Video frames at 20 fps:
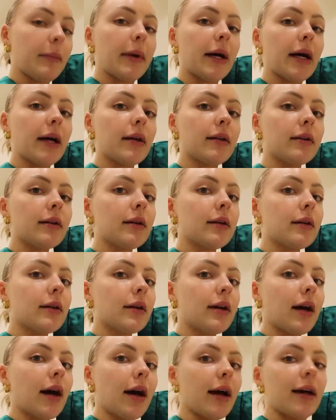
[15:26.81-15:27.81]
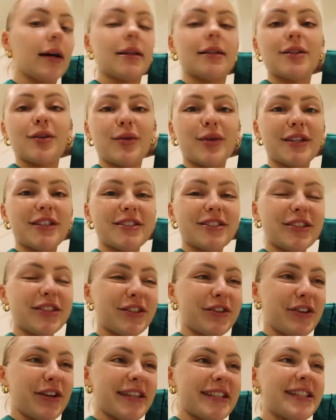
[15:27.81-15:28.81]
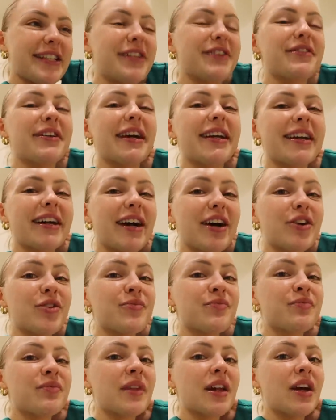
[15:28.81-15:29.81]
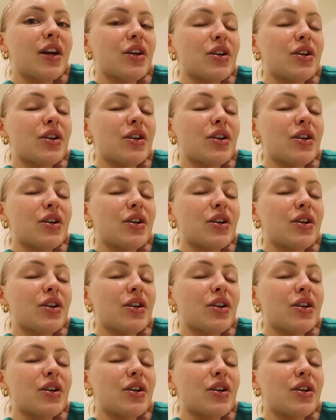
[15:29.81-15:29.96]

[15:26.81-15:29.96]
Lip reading: but I don't want it to look crazy right now.